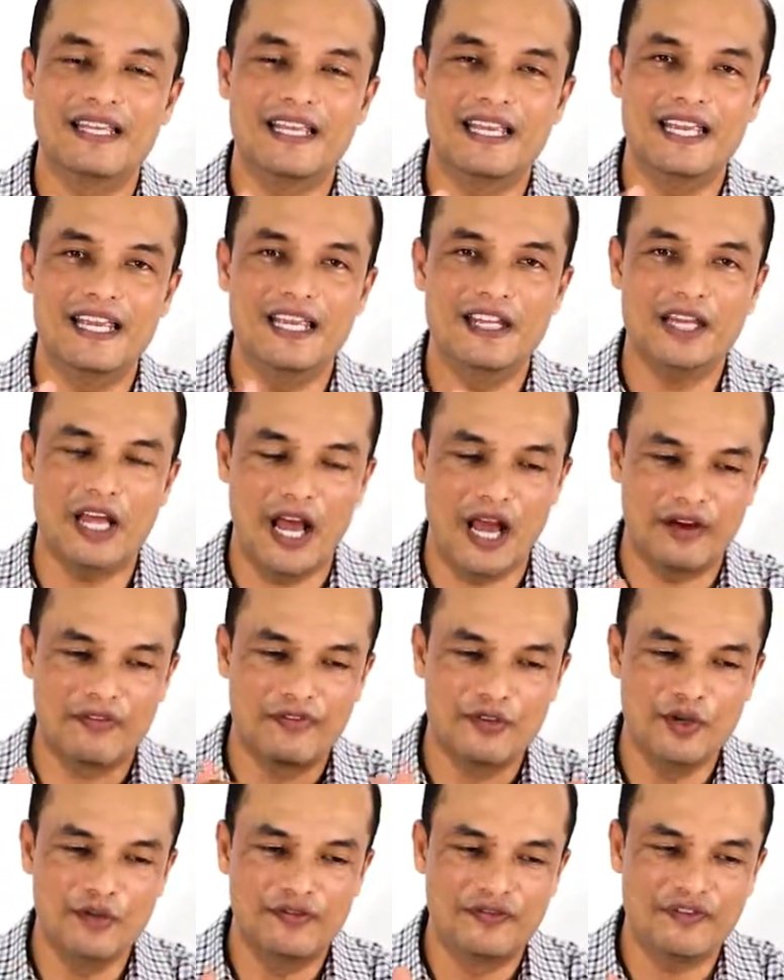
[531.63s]

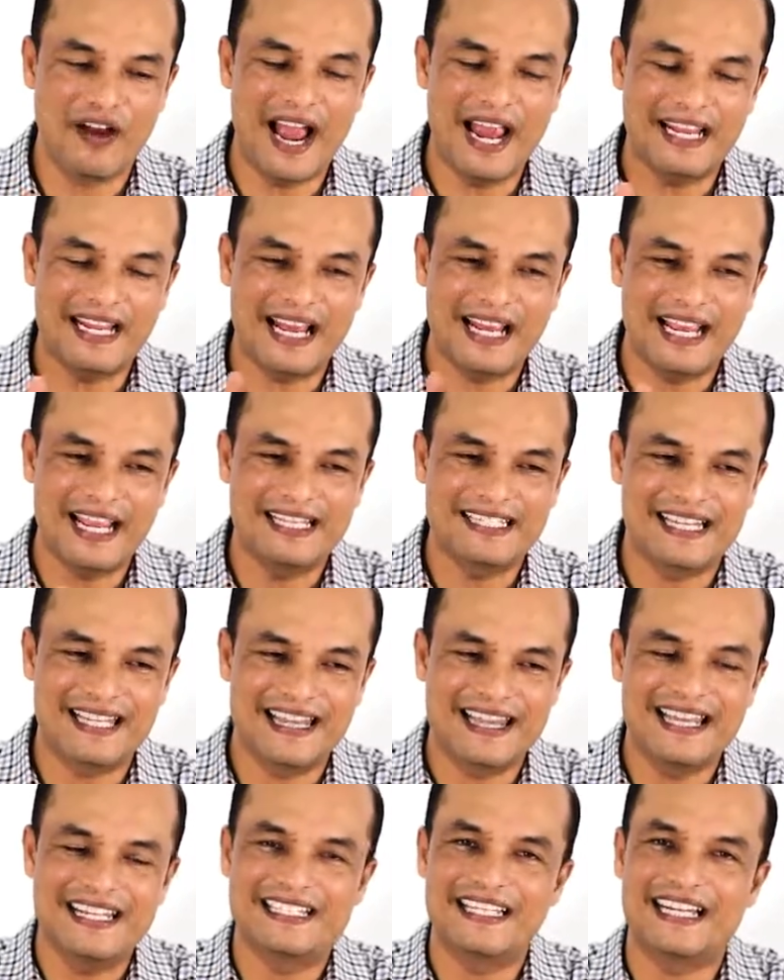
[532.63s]
against the
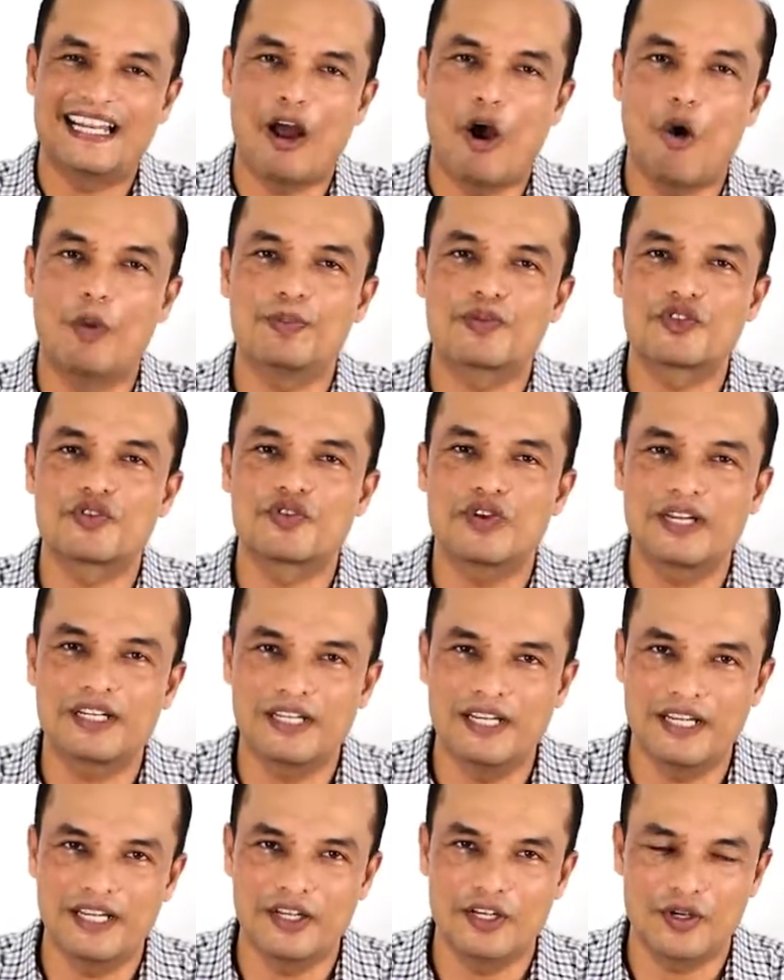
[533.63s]
things that are
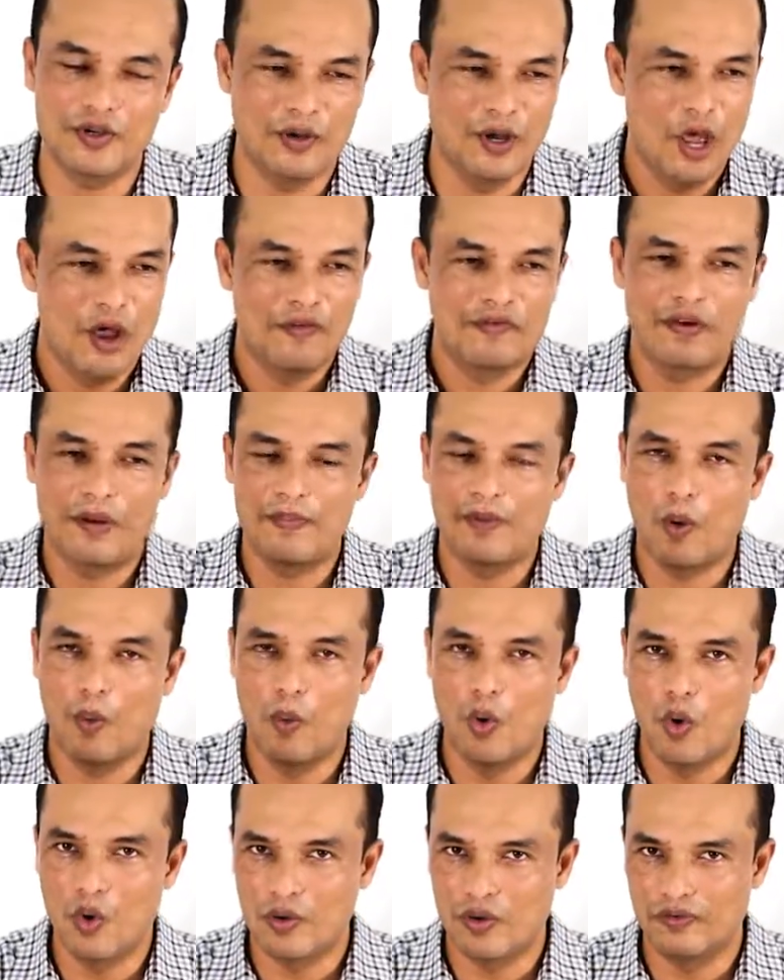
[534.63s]
obstructing you from the
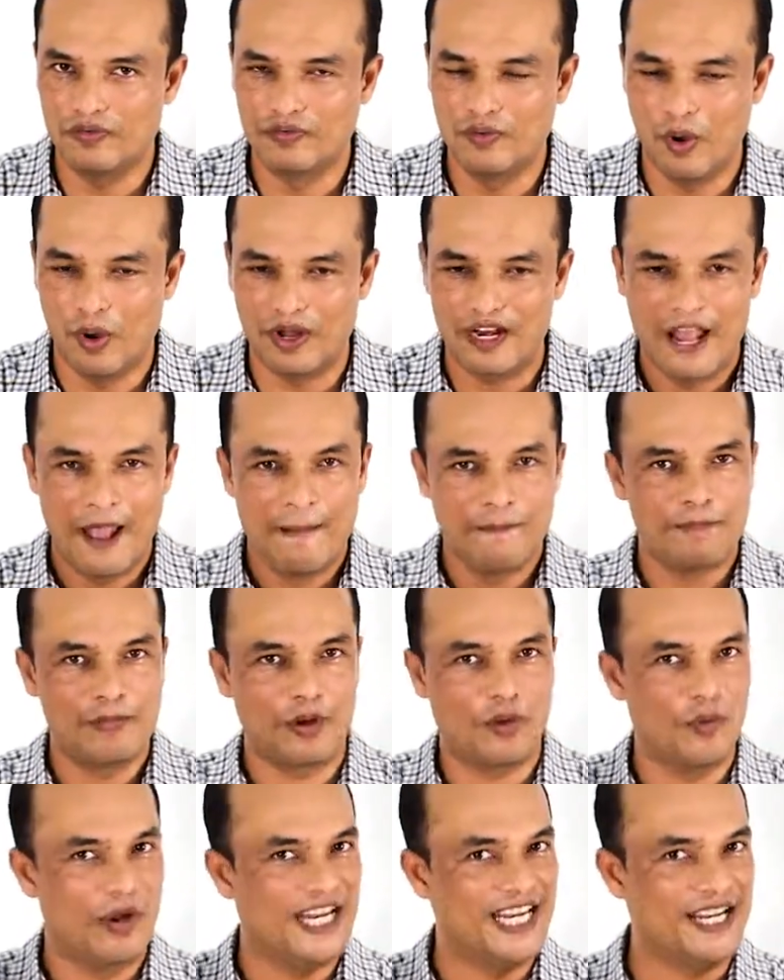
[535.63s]
walk of God. But
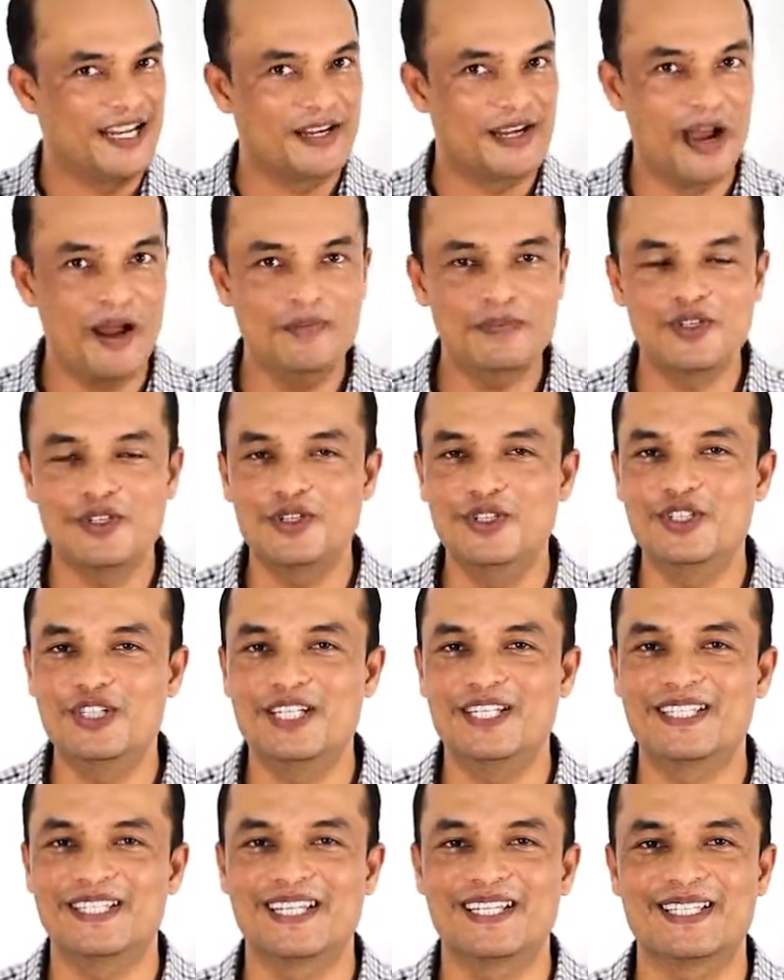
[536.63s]
when it comes to
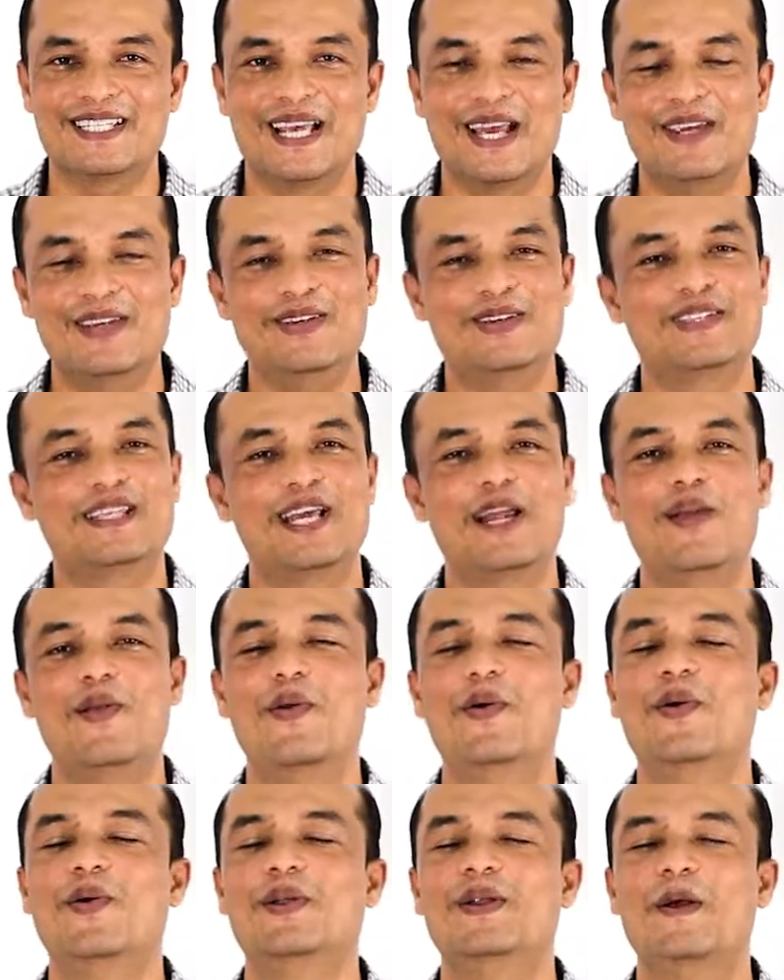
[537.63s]
Jesus, you say,
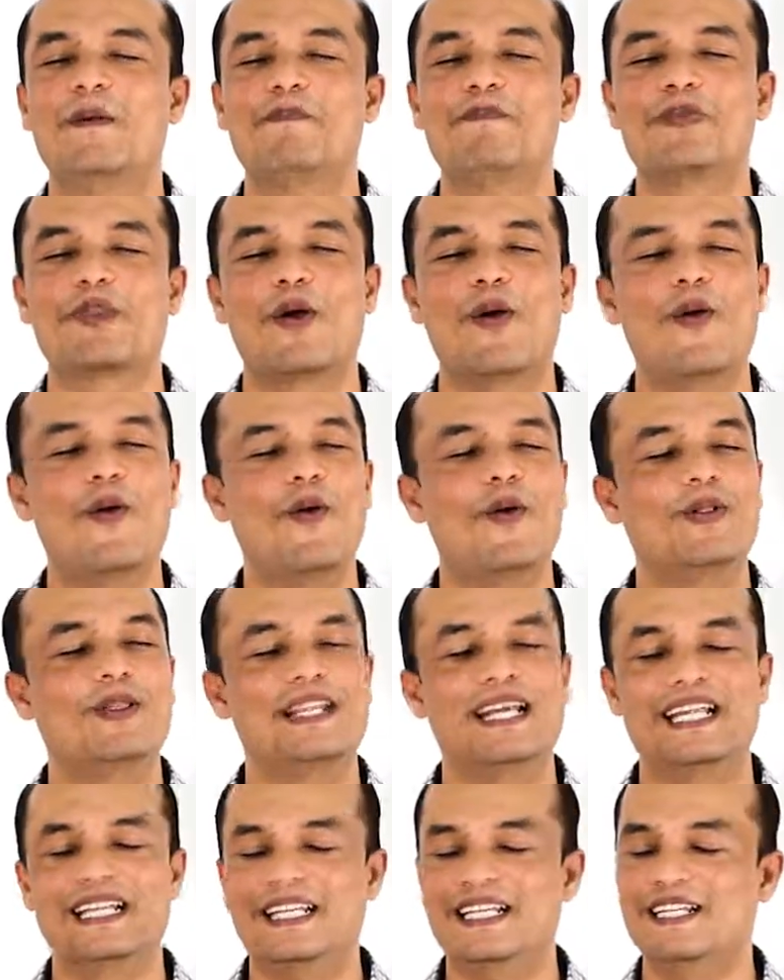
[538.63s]
Lord, all
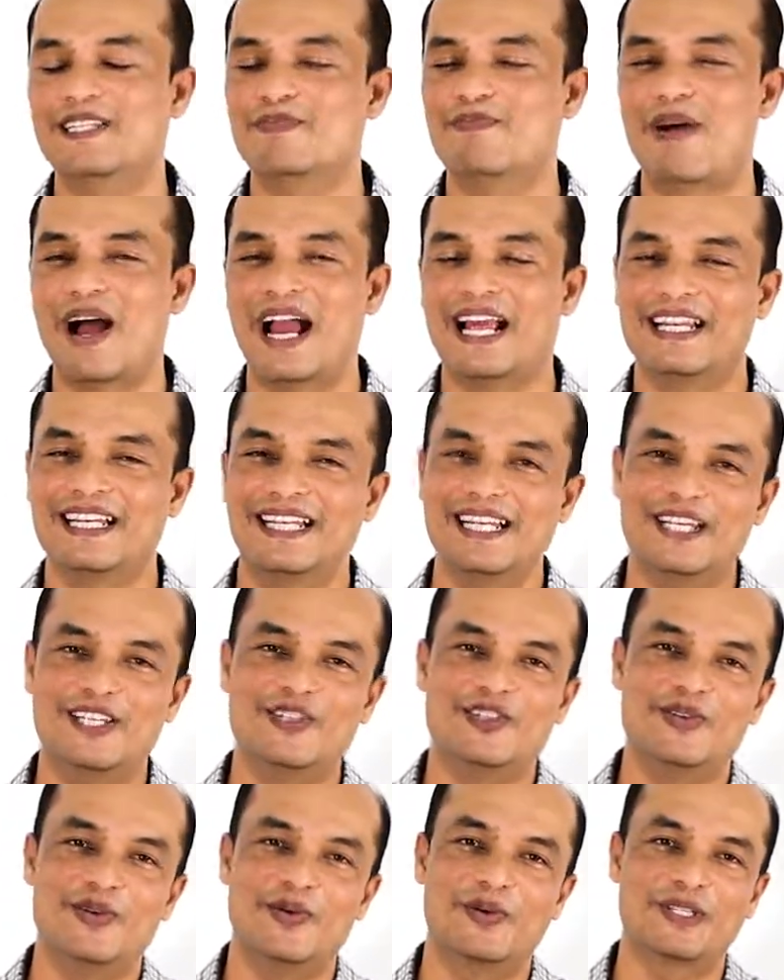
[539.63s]
that is mine
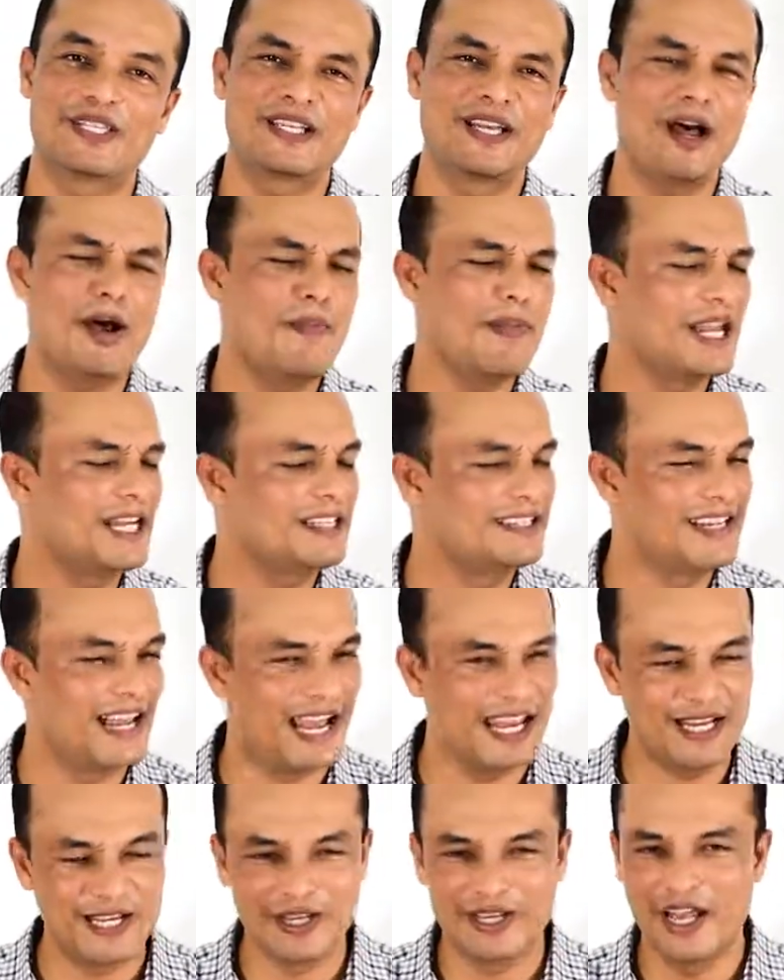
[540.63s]
is yours. Come and
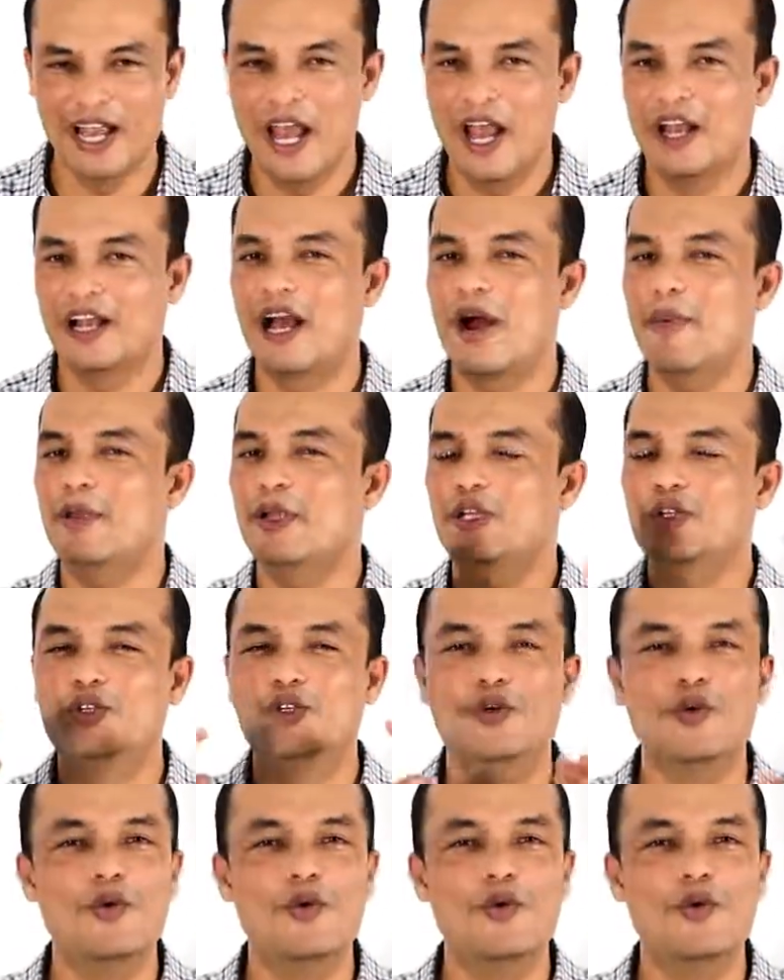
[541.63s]
take. Come and do